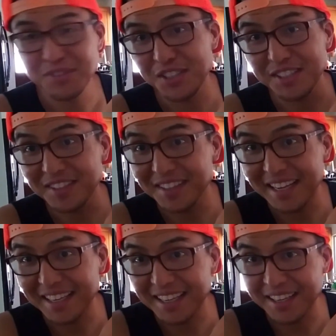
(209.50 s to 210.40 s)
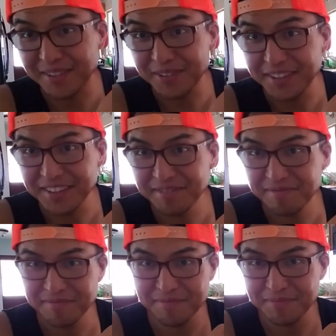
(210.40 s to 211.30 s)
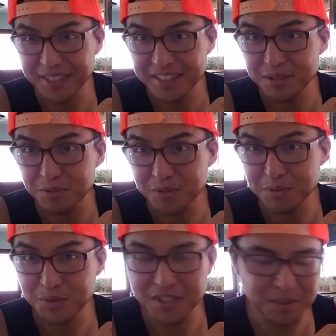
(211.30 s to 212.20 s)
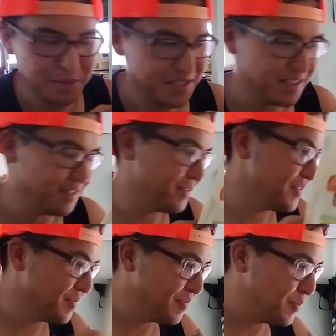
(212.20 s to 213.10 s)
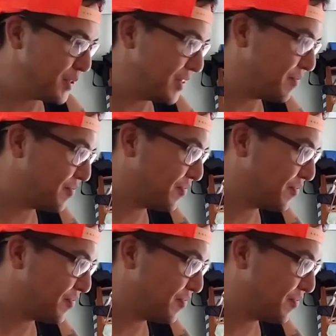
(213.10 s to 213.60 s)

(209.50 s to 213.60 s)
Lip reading: fall into that category, but this one was more expensive. But